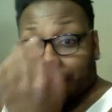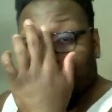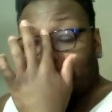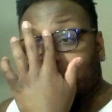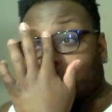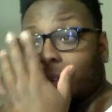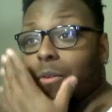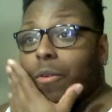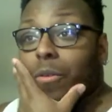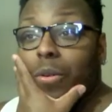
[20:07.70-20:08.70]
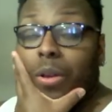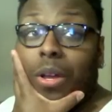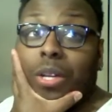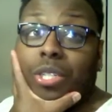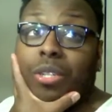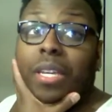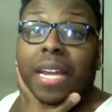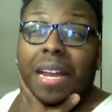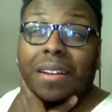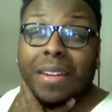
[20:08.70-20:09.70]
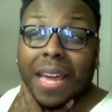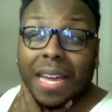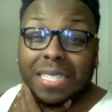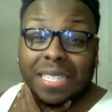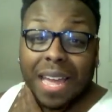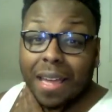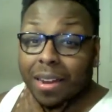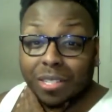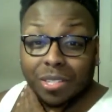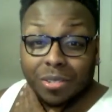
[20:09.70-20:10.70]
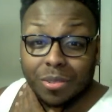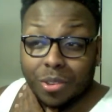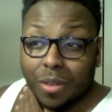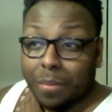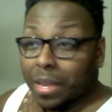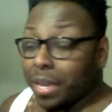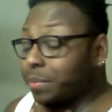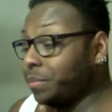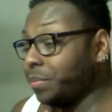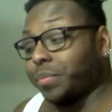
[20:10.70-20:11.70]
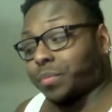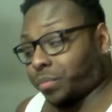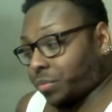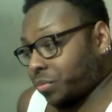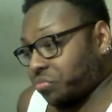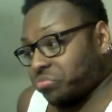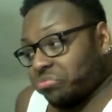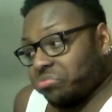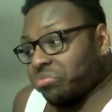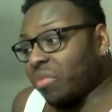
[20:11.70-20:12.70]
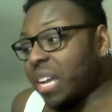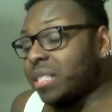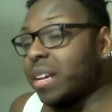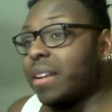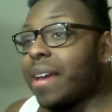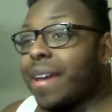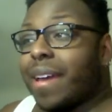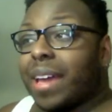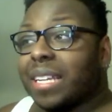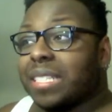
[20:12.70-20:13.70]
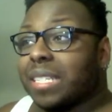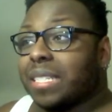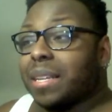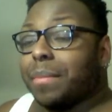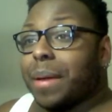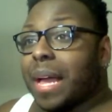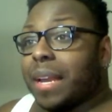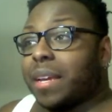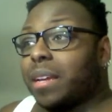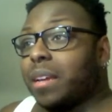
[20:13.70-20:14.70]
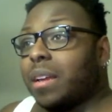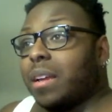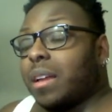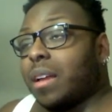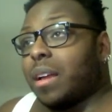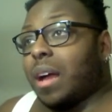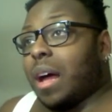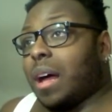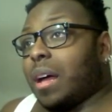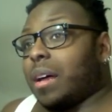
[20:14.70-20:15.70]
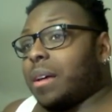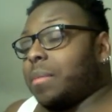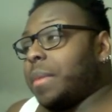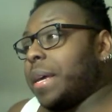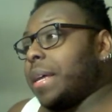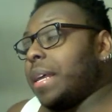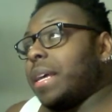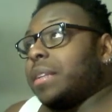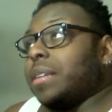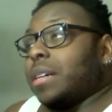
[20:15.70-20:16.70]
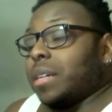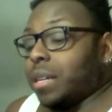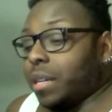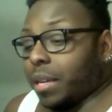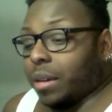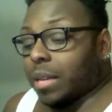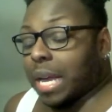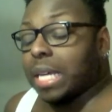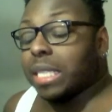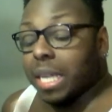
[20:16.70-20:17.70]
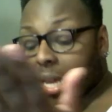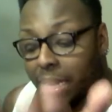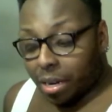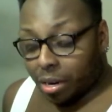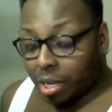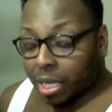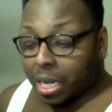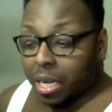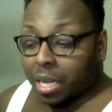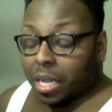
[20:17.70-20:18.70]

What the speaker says: I said, ooh, Julian got a nasty attitude. You hear me? He's a nasty somebody. You know, like I said earlier,